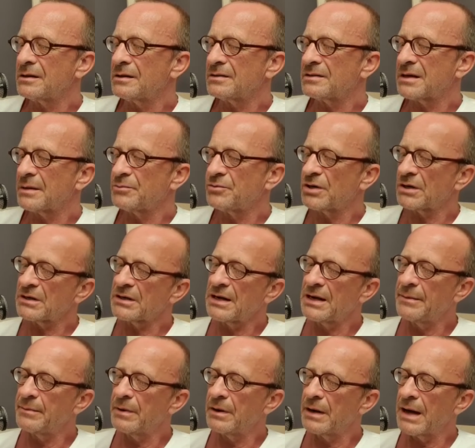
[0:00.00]
subject
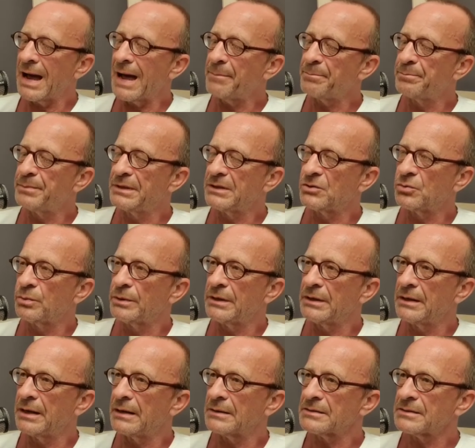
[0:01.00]
came up
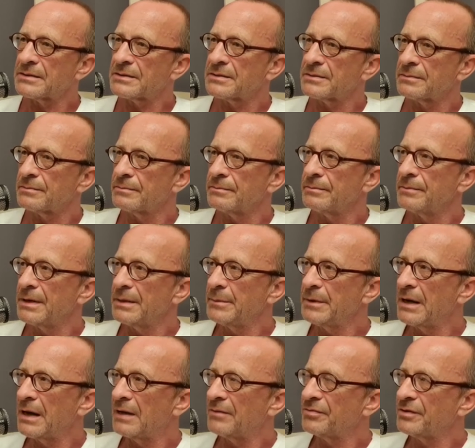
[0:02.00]
between us
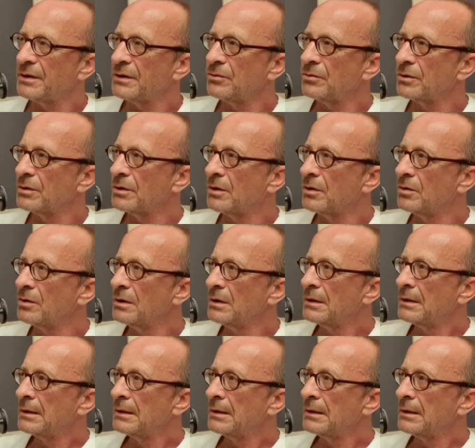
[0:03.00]
maybe half a year ago,